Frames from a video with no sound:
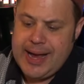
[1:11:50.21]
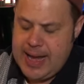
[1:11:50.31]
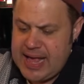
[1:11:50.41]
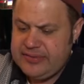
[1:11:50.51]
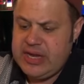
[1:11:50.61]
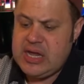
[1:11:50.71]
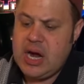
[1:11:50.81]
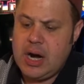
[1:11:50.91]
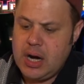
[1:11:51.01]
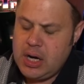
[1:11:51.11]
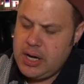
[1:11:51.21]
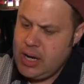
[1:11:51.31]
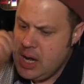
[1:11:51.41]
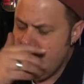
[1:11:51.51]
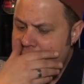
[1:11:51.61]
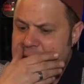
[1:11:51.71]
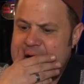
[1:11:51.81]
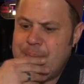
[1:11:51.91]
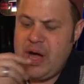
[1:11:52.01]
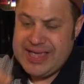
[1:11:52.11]
an SD card,
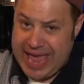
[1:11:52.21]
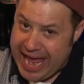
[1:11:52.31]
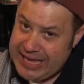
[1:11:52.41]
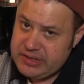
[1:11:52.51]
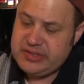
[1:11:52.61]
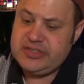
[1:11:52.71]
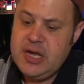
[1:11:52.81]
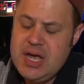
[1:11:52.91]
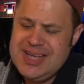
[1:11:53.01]
um, a case,